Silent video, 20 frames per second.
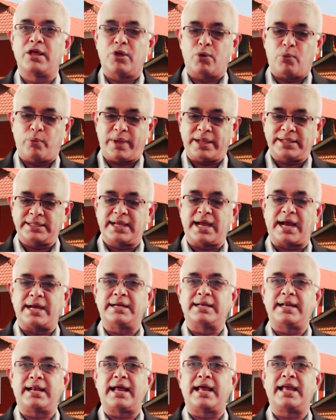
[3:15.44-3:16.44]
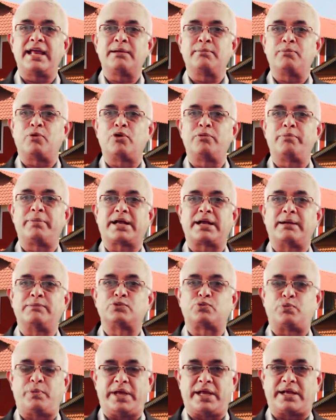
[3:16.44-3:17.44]
When the underlying bone
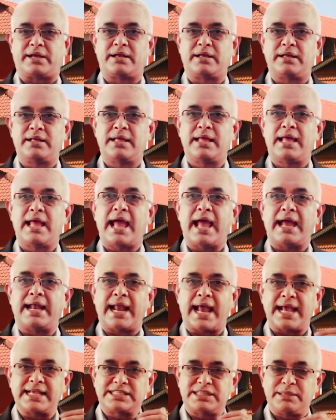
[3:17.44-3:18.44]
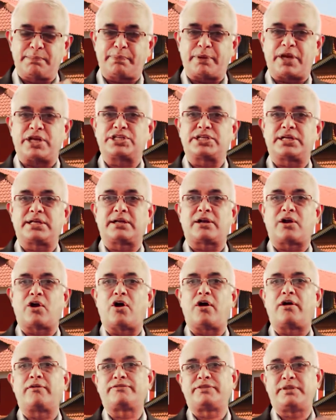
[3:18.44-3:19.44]
becomes weak, and as the pressure
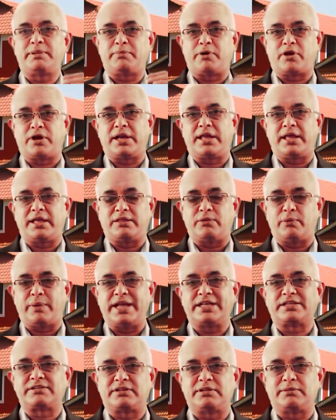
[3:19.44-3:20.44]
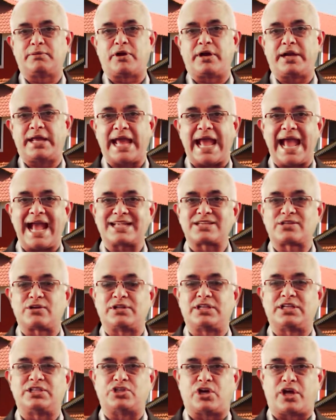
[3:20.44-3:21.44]
of the body, the weight of the body acts
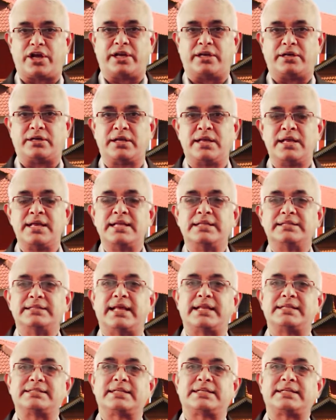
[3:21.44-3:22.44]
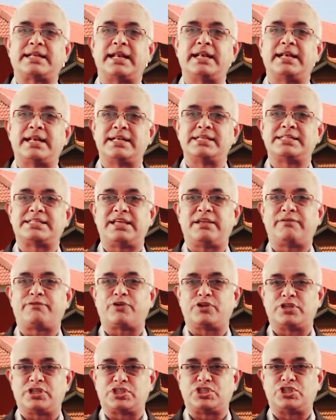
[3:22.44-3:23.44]
on the joint, there is a tendency
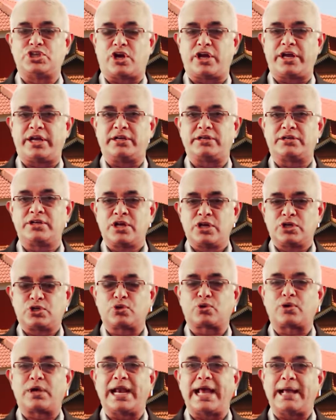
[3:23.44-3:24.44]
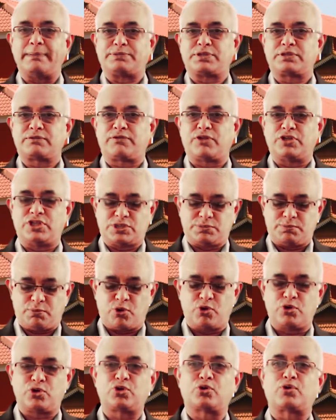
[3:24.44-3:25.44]
for this joint to collapse, for this
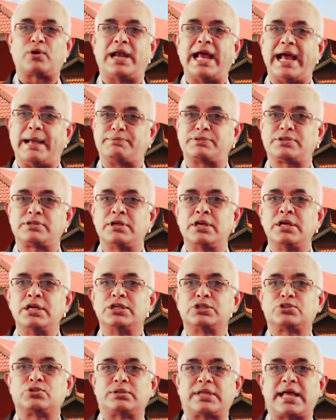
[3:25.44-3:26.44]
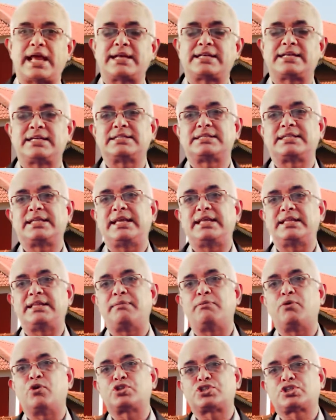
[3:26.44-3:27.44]
bone to collapse. So that is
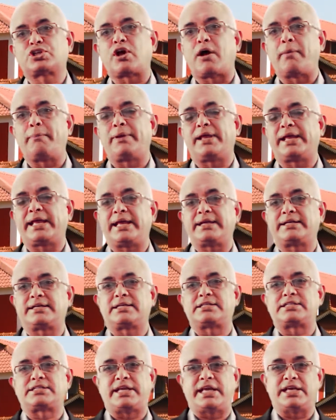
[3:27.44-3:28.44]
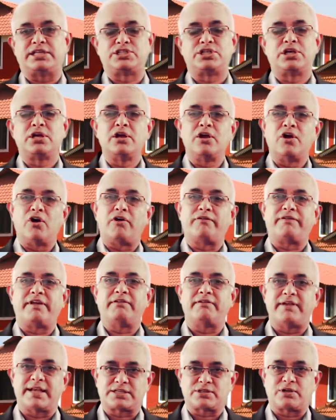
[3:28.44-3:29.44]
the most complicated stage of
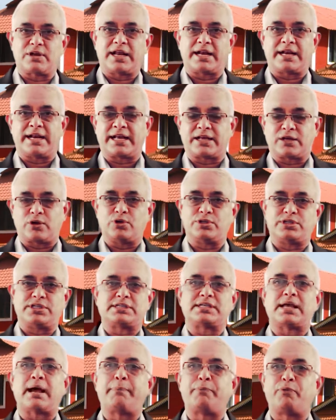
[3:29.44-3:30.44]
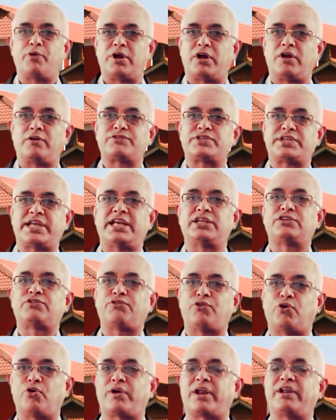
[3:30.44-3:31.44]
avascular necrosis, upward of stage
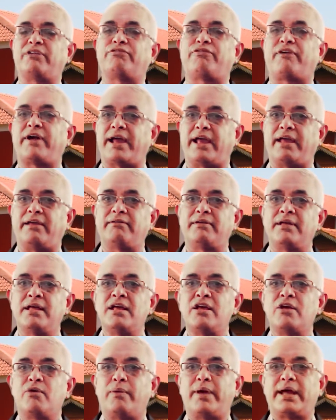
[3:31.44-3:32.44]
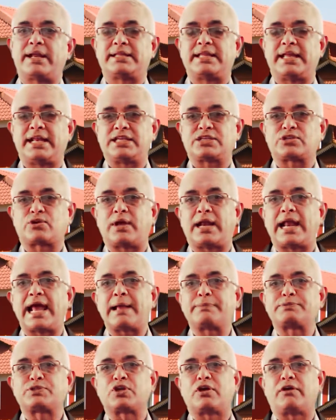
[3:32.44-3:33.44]
4 and 5, where there is
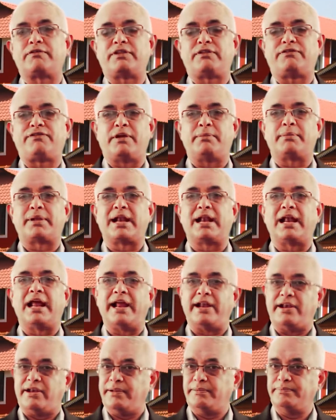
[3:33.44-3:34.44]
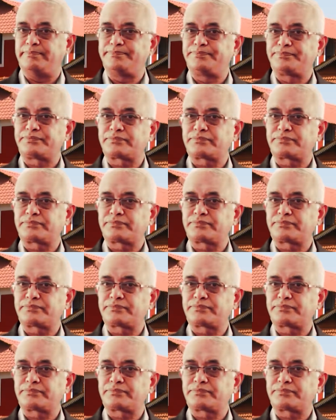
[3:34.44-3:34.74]
collapse of the femoral head.